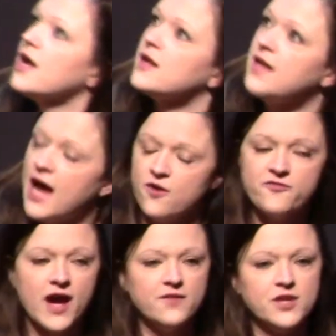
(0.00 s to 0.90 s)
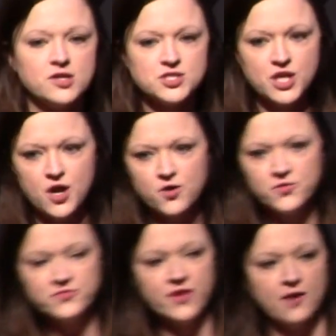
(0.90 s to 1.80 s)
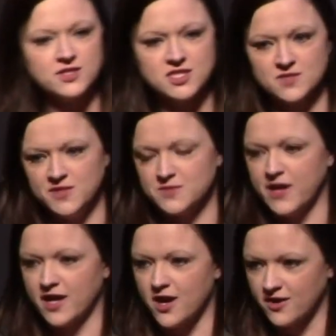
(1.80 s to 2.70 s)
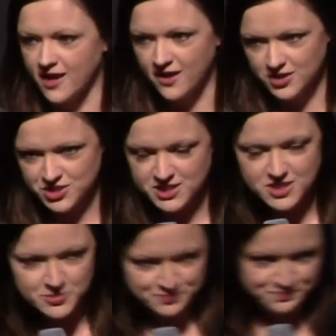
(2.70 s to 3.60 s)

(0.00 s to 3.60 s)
Now, 5 years ago, I was dismissed by a cardiologist,